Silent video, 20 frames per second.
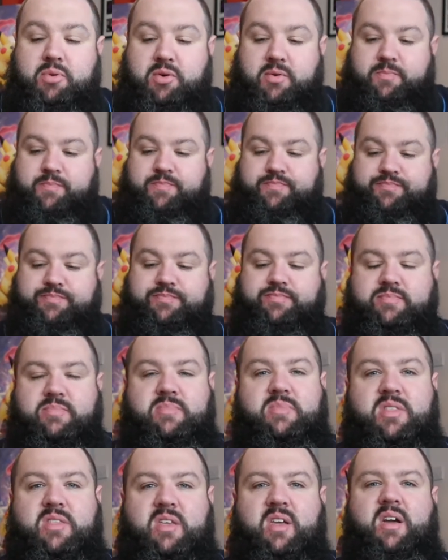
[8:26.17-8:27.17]
but
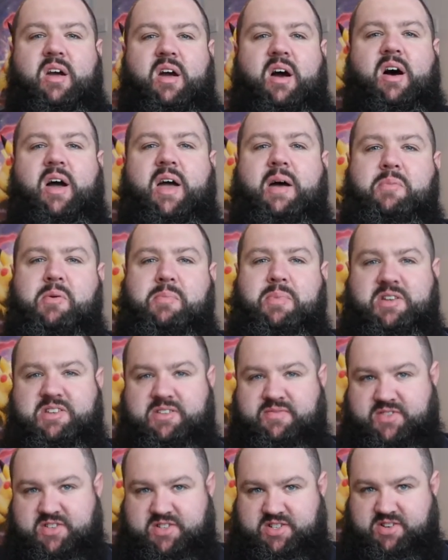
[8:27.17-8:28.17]
I am a bit
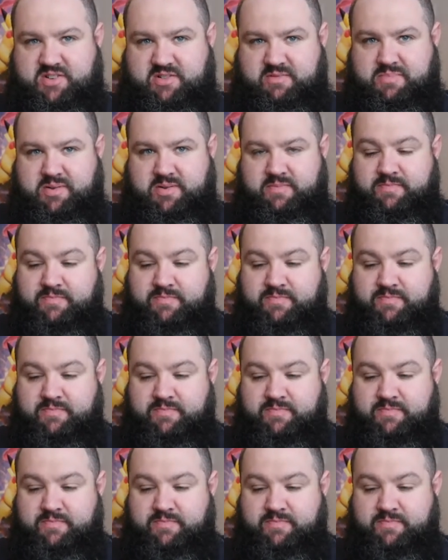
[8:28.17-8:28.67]
of a snob.